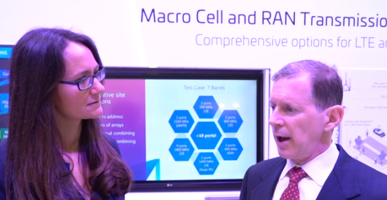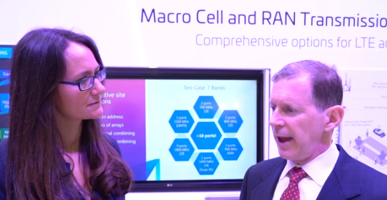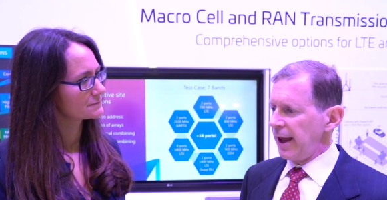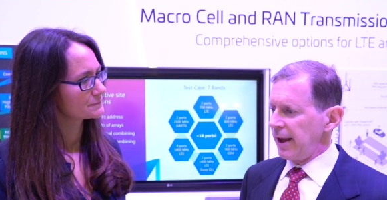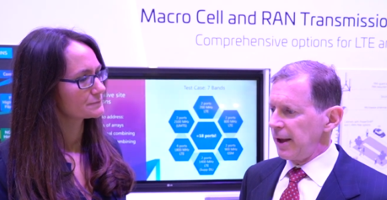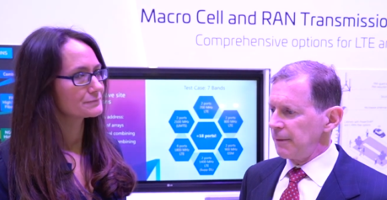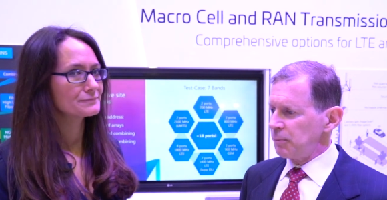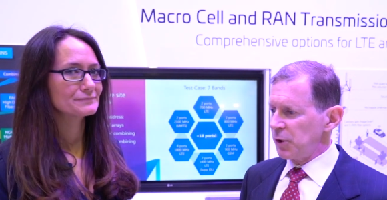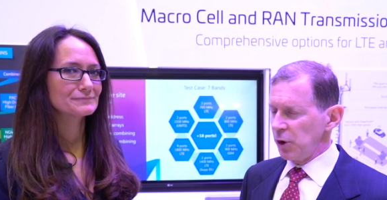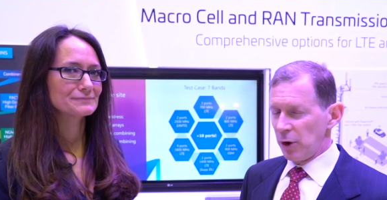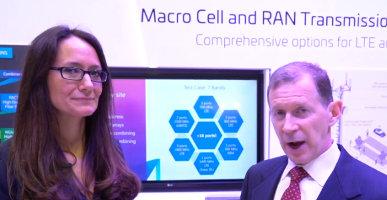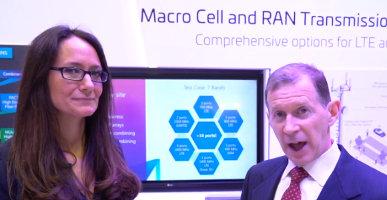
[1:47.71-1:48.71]
Speaker 1: a
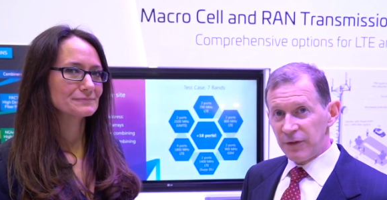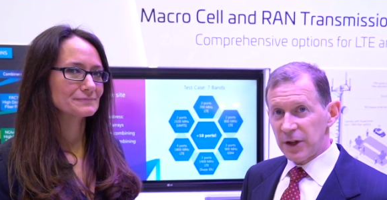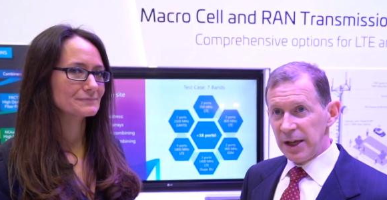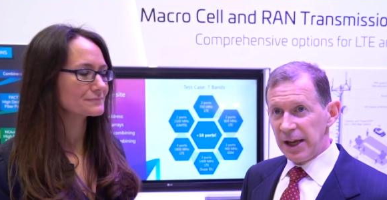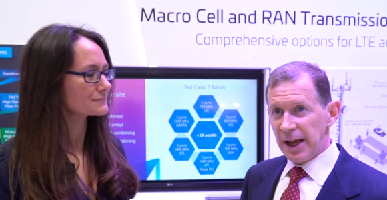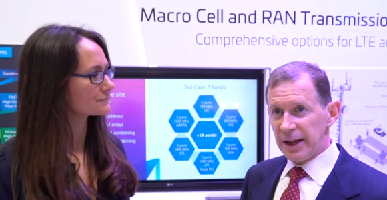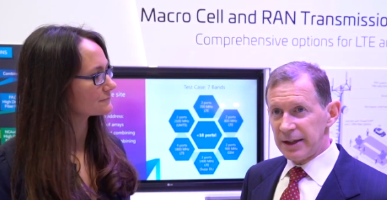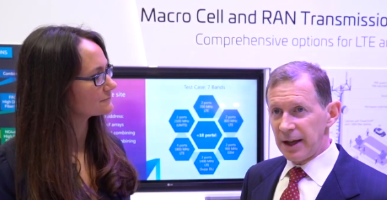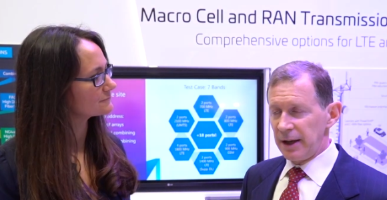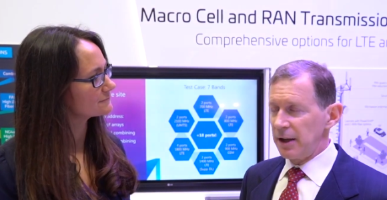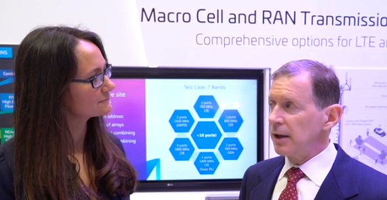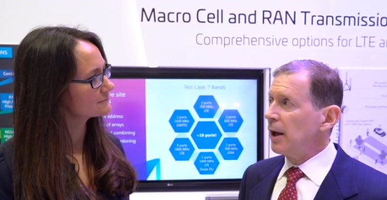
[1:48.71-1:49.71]
pure FDD
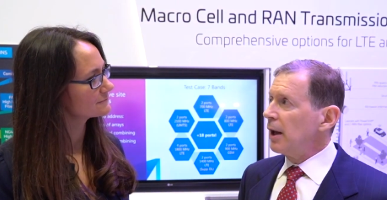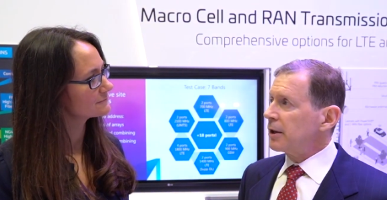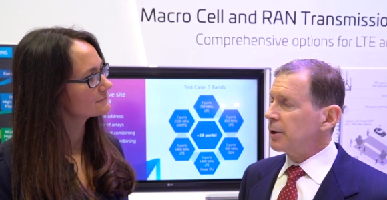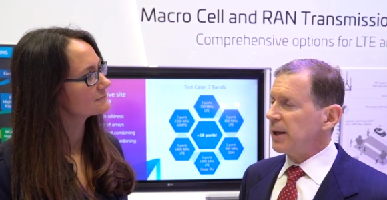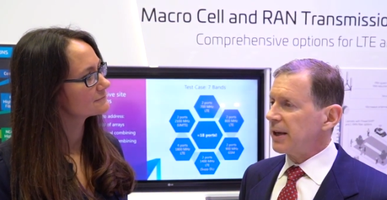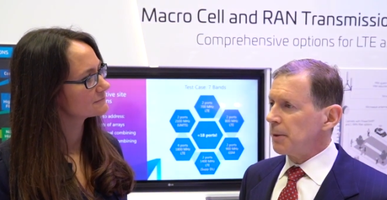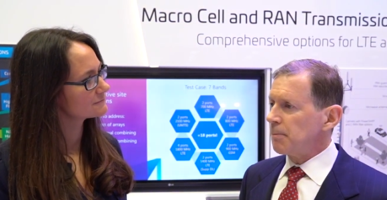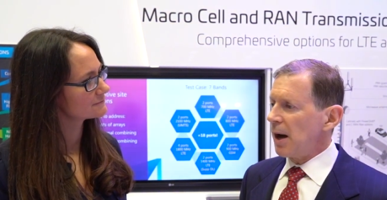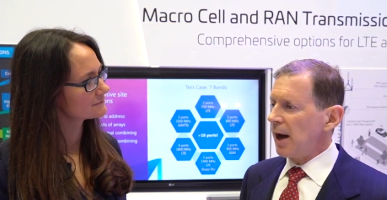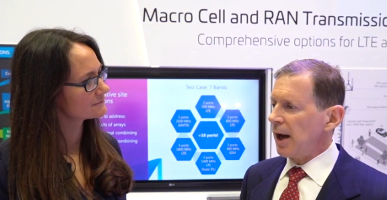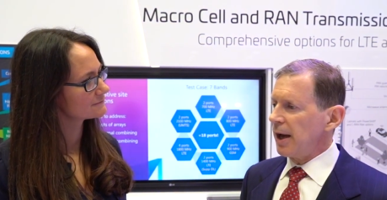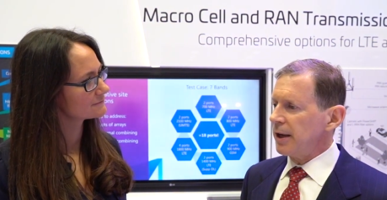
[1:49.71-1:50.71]
antenna to be
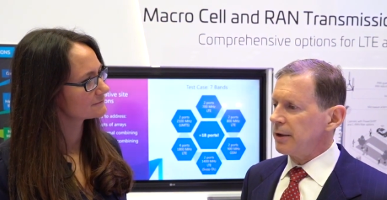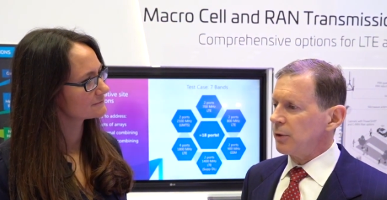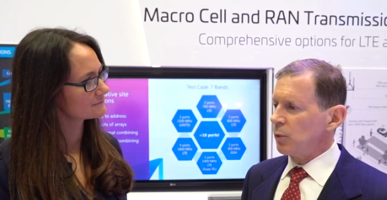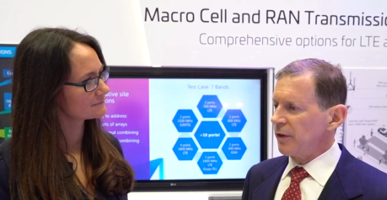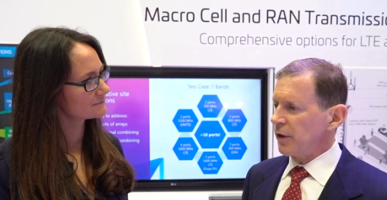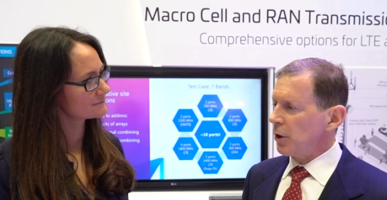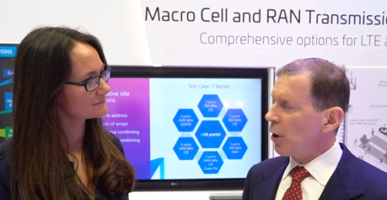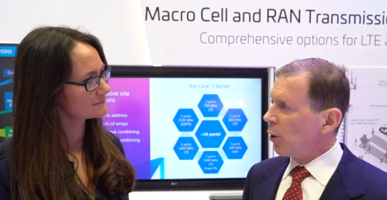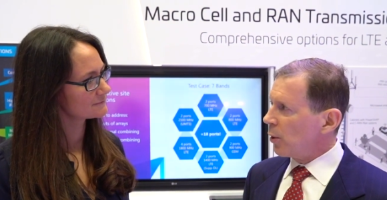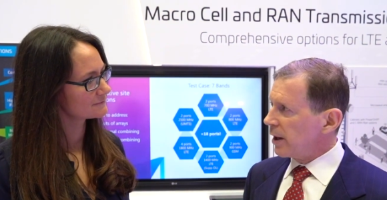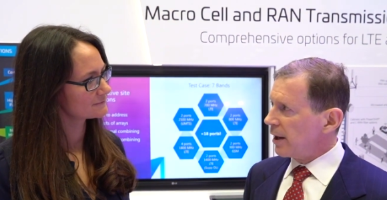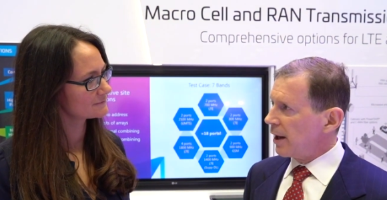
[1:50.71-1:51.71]
combined with an
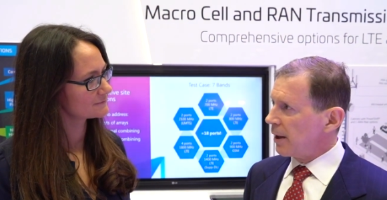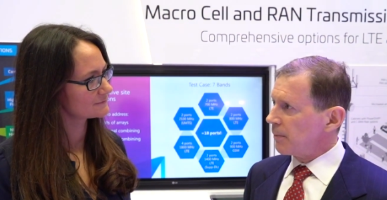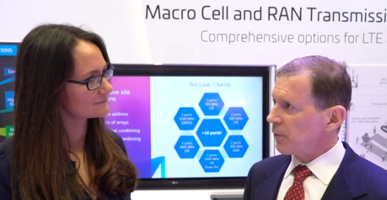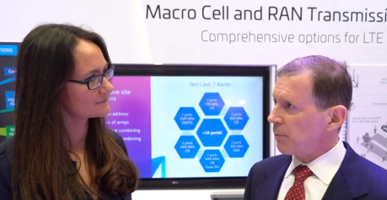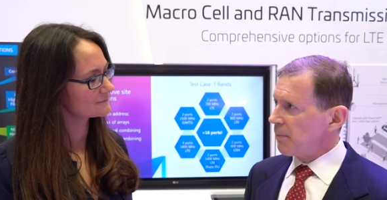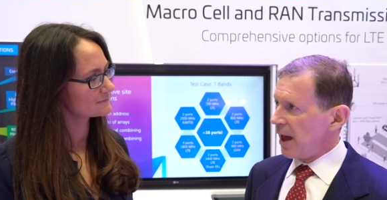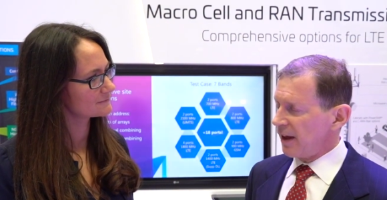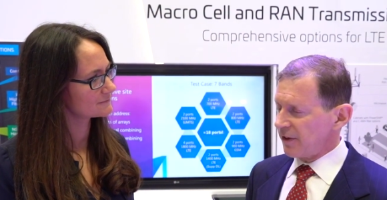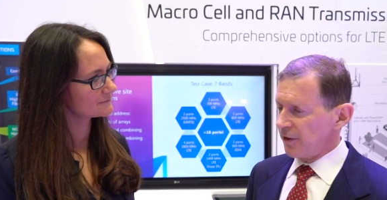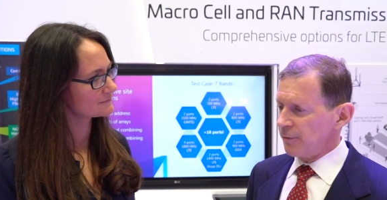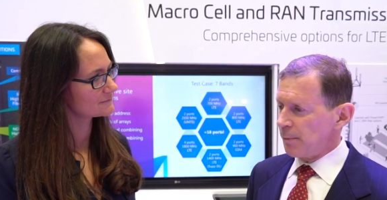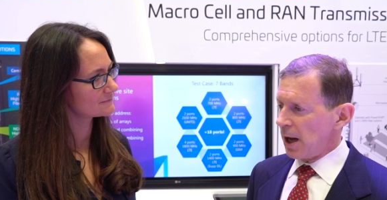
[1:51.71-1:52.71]
OEM's
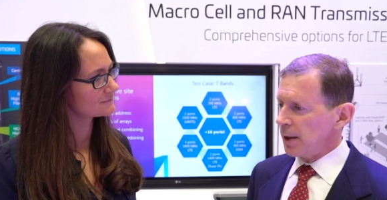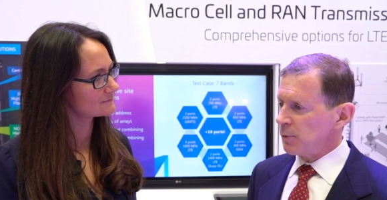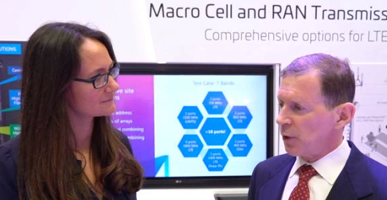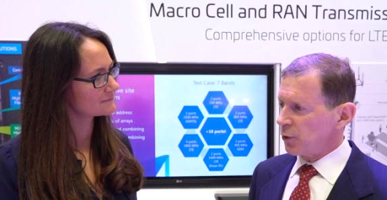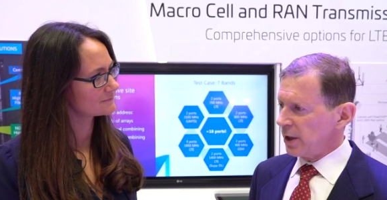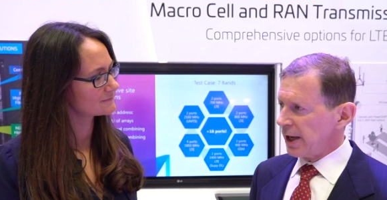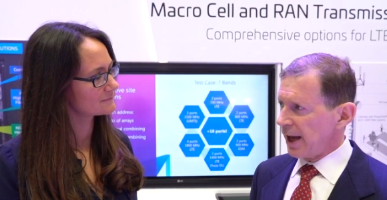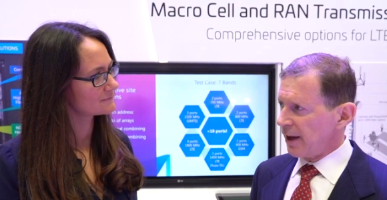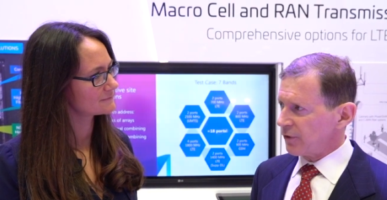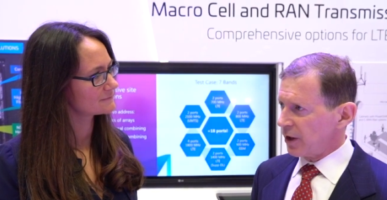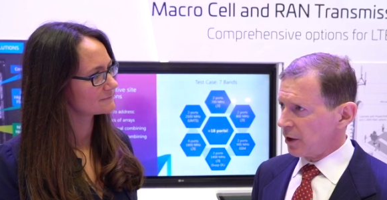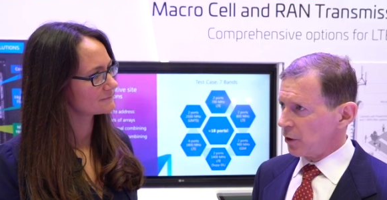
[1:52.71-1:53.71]
massive MIMO 3.5
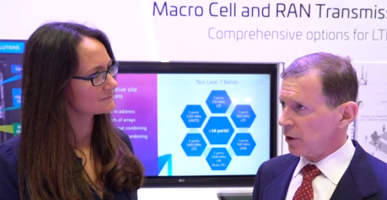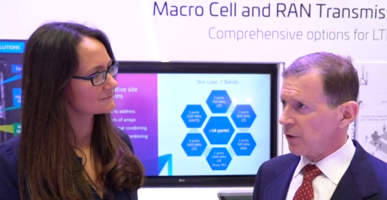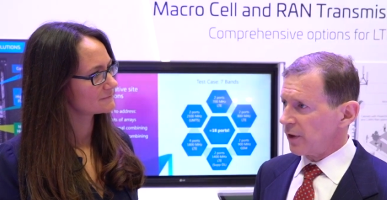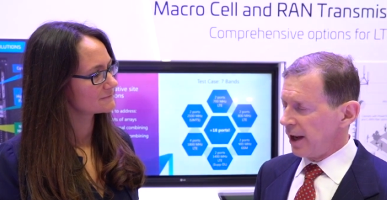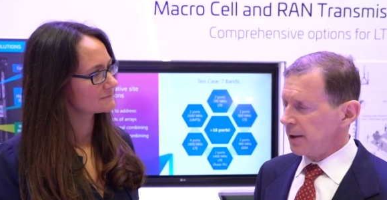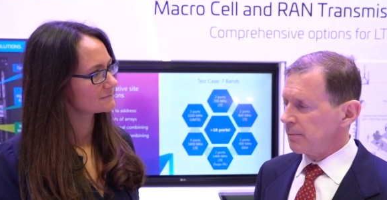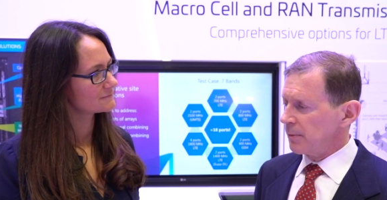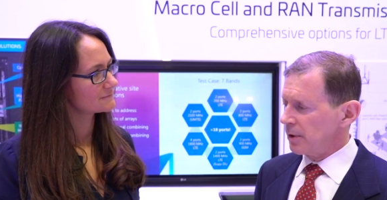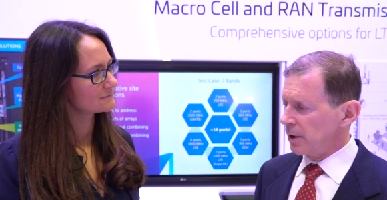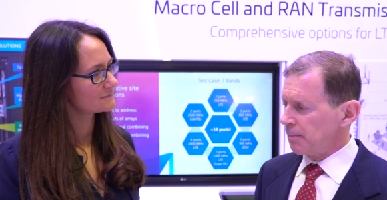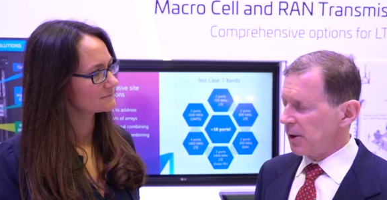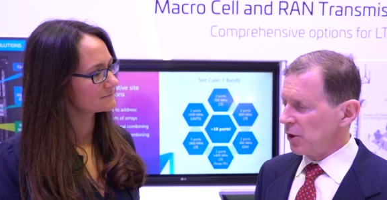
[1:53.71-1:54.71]
gigahertz, and it
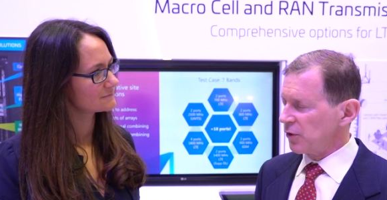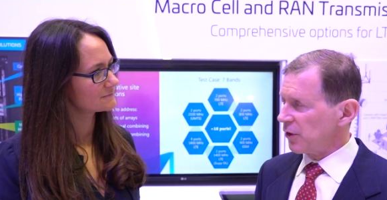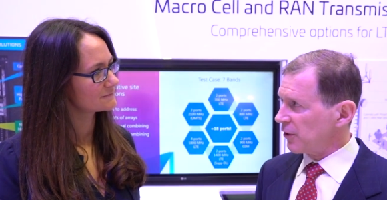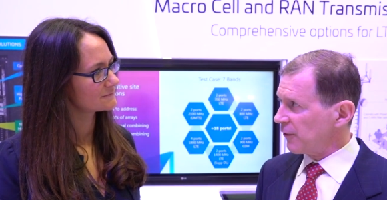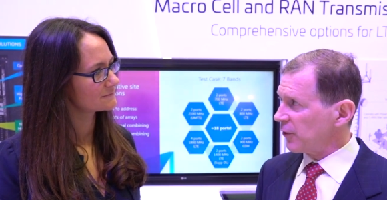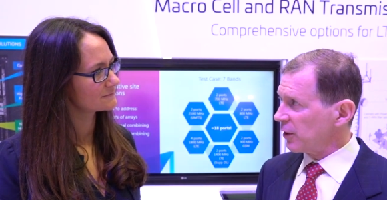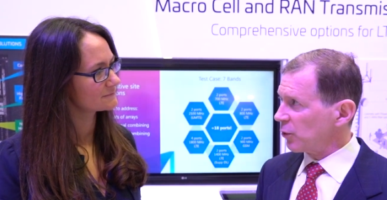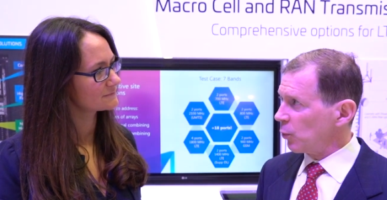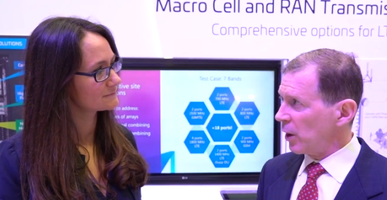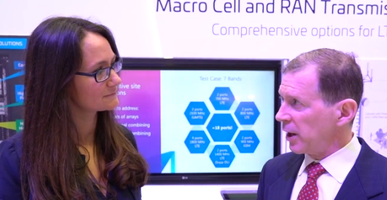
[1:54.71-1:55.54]
appears as if it's